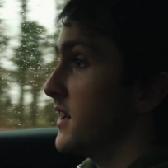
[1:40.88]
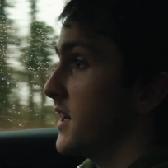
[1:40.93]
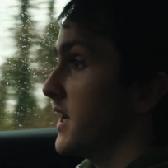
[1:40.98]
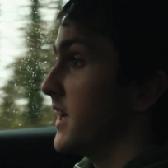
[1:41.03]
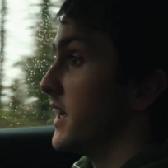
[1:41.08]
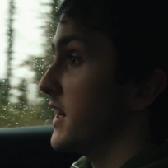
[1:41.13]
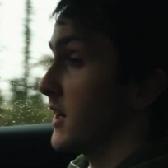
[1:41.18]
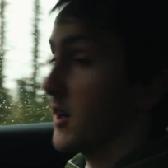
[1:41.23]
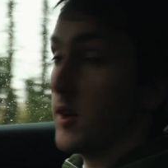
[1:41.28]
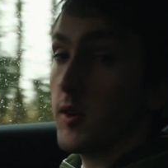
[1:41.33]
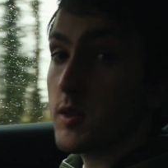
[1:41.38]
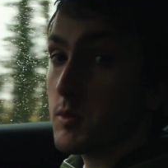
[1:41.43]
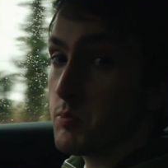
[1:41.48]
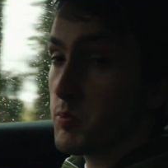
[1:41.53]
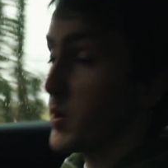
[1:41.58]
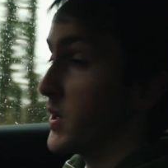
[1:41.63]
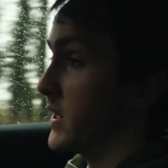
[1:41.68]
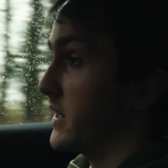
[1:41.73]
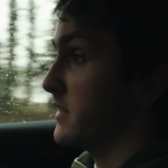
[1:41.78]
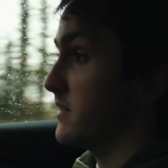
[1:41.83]
it looks
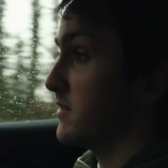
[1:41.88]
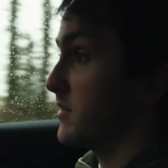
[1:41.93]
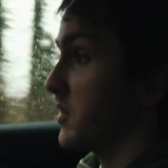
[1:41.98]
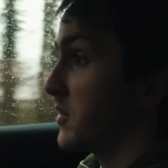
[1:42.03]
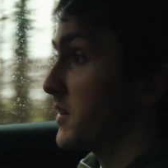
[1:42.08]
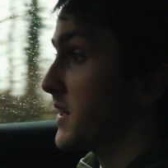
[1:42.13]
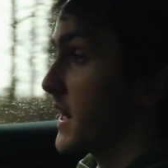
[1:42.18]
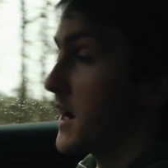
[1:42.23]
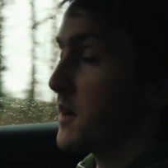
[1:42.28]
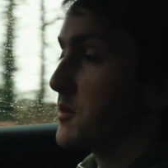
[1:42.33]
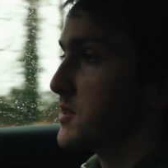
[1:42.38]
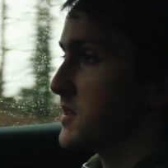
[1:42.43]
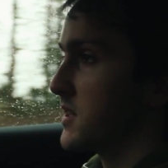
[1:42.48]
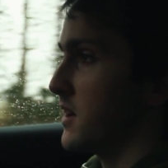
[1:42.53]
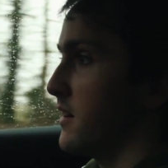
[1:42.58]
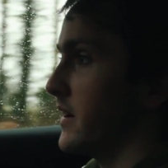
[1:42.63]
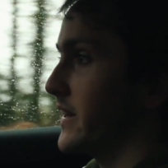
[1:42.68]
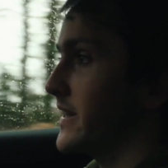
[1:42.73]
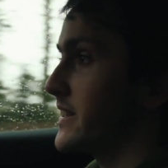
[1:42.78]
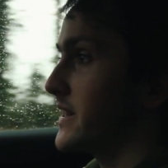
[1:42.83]
brilliant. On the
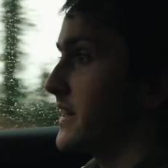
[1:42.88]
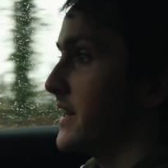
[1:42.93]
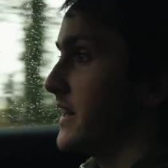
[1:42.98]
outside,